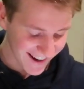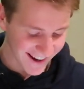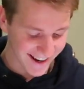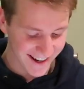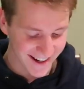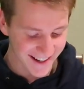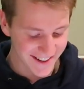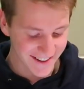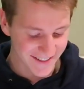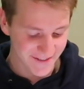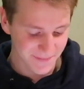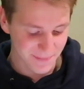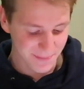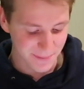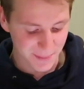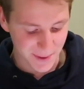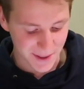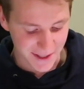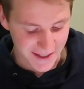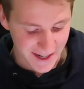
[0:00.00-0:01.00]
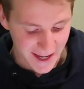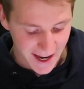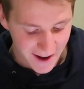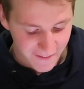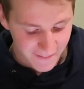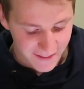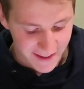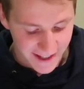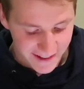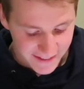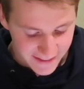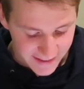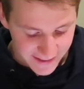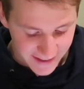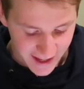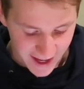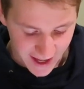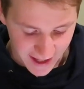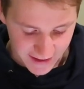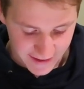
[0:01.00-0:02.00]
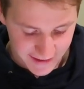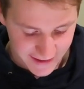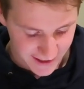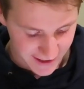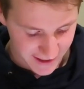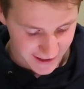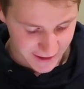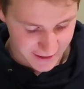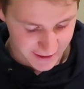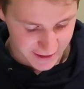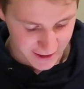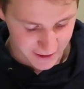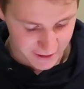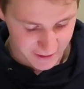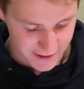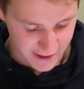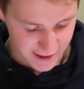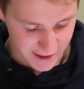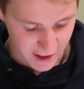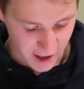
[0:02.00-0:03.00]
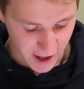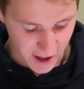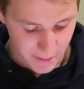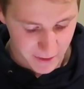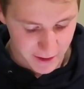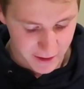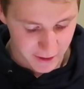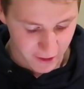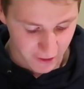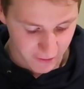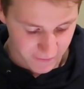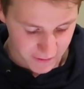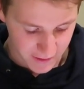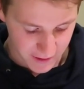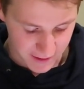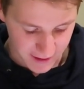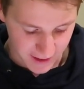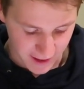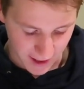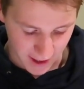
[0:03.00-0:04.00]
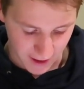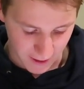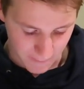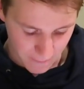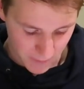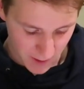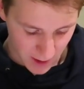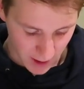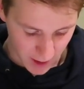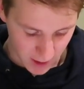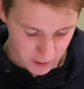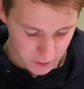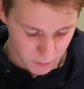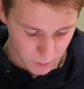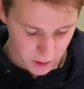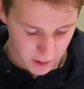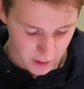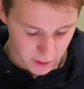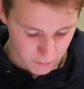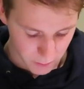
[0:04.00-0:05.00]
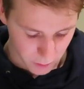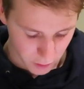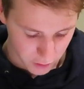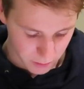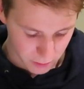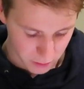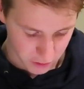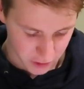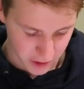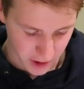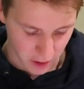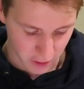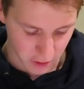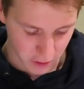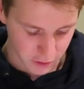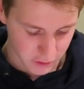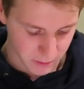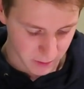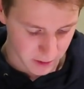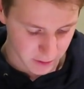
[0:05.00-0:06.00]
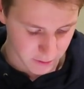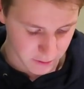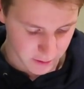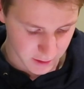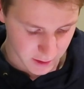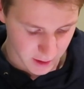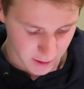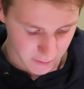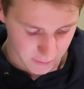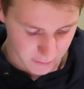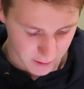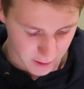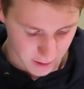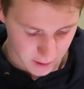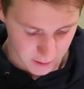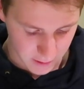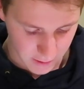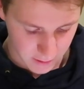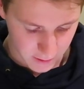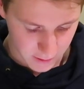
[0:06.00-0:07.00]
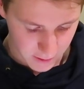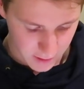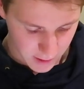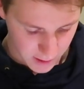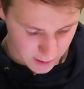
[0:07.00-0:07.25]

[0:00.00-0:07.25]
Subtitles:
But now let's get to the comment of the day. I actually want to give multiple shout outs because I've gotten